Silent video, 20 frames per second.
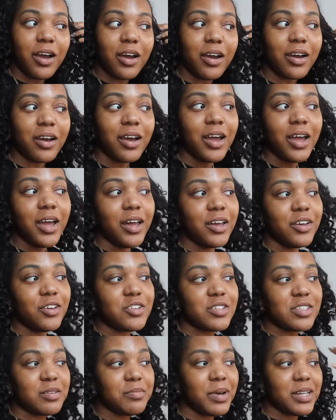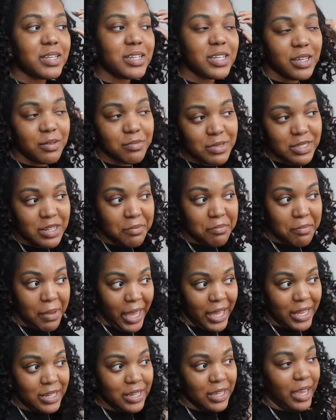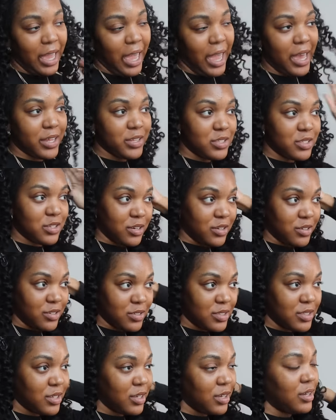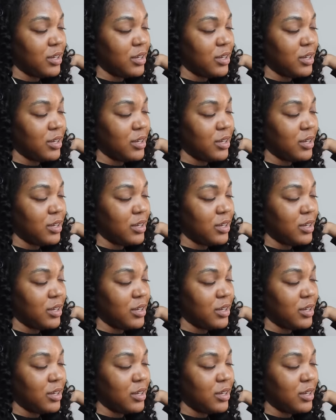And you're just in my DMs demanding answers.